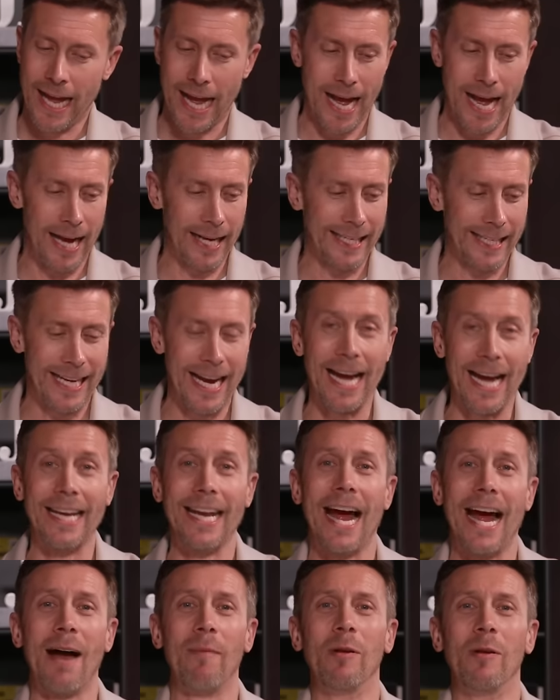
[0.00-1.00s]
uh, can
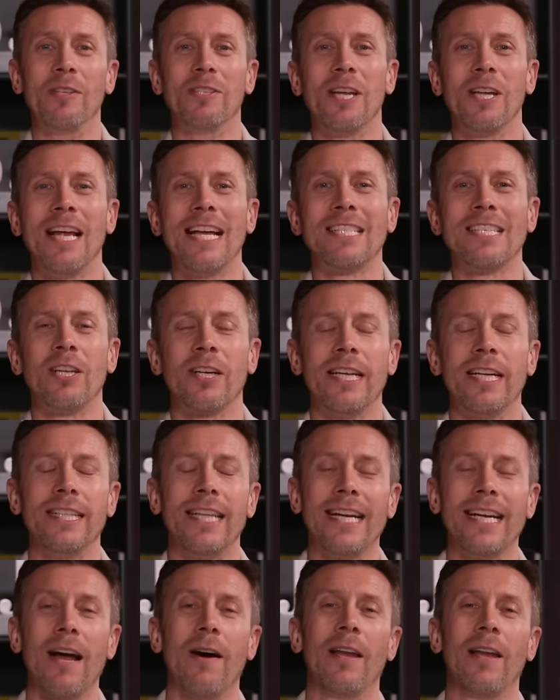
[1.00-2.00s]
happen. So let's look in
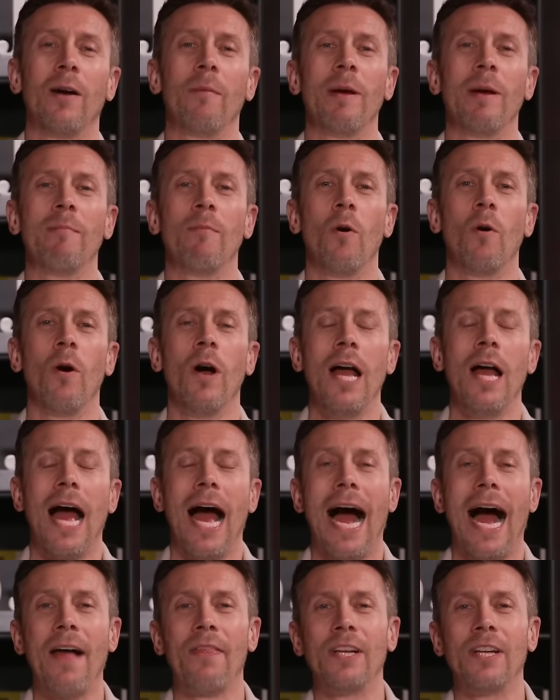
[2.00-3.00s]
detail a little bit more
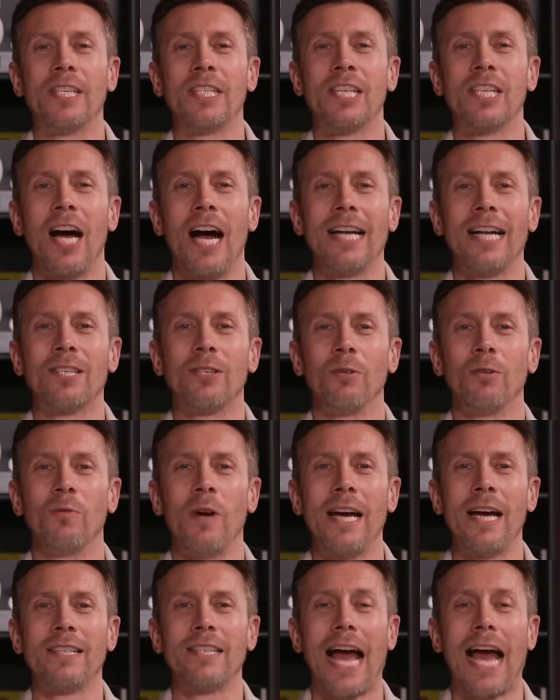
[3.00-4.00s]
at the title
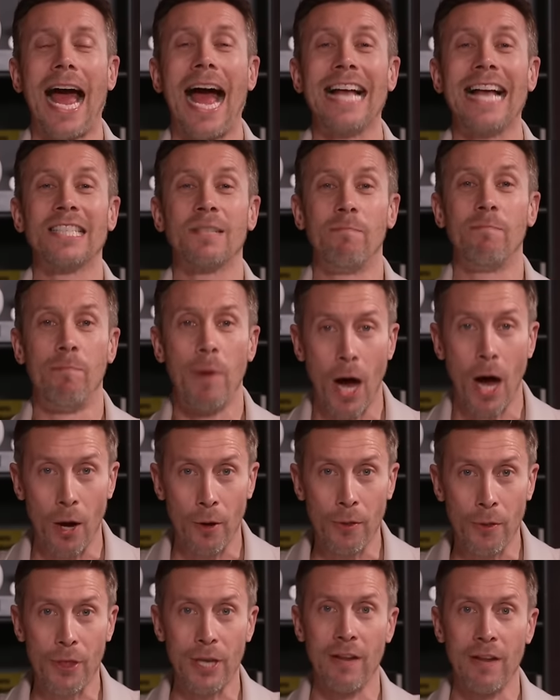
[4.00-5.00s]
race, as
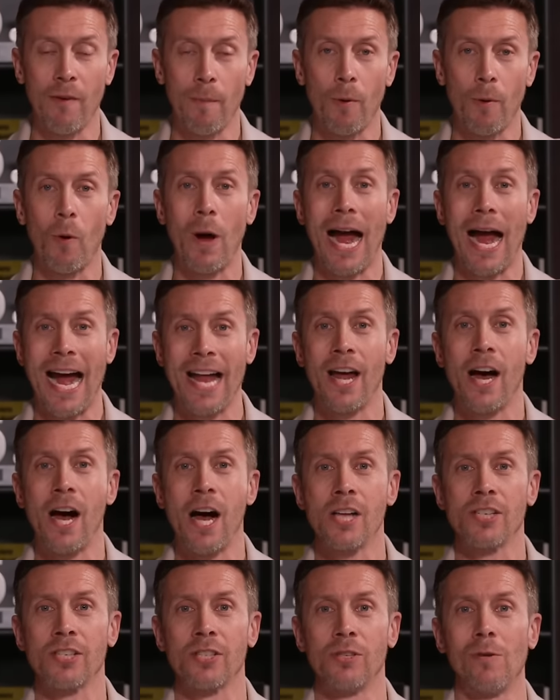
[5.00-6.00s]
both Liverpool and
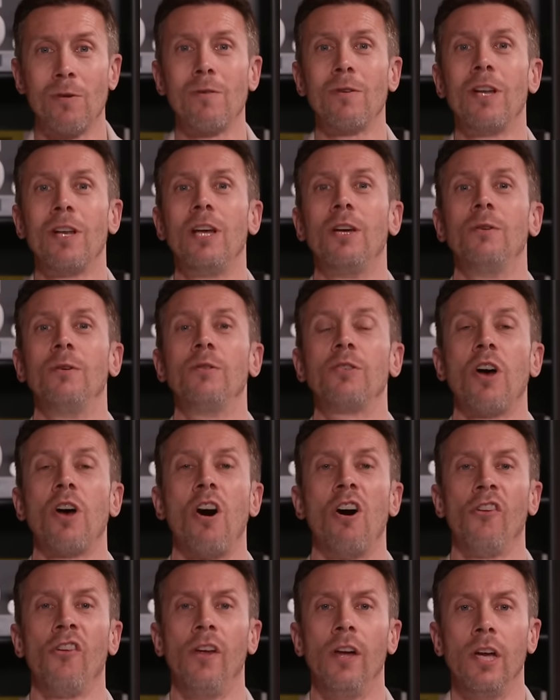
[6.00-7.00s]
Arsenal lose
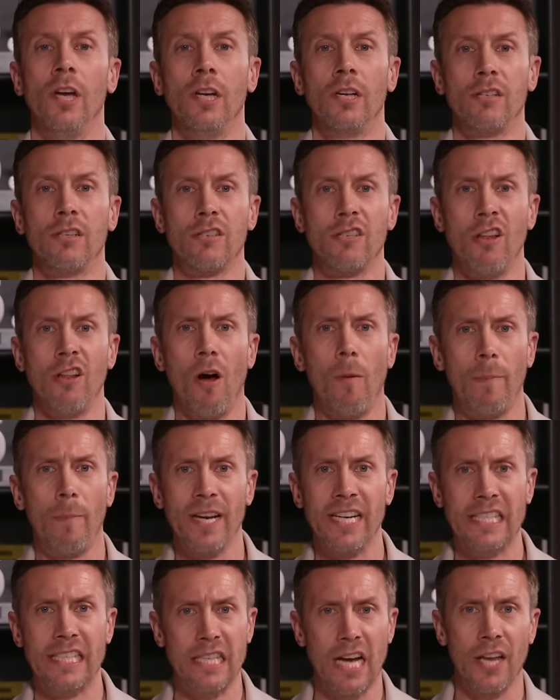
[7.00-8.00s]
on
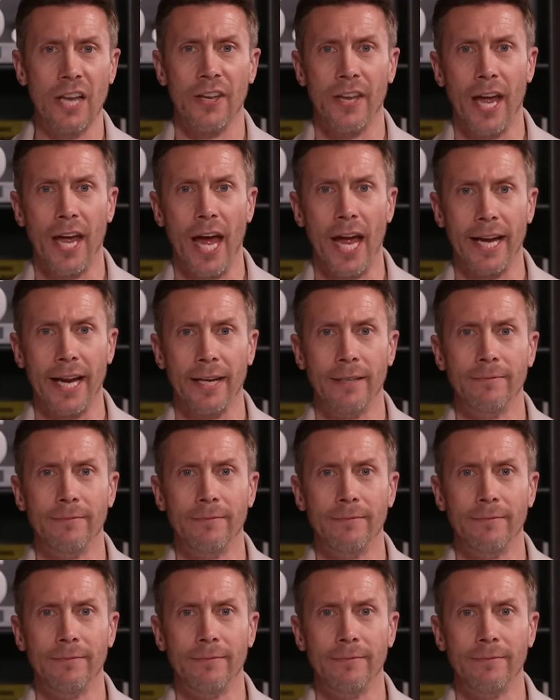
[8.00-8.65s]
Sloppy Sunday.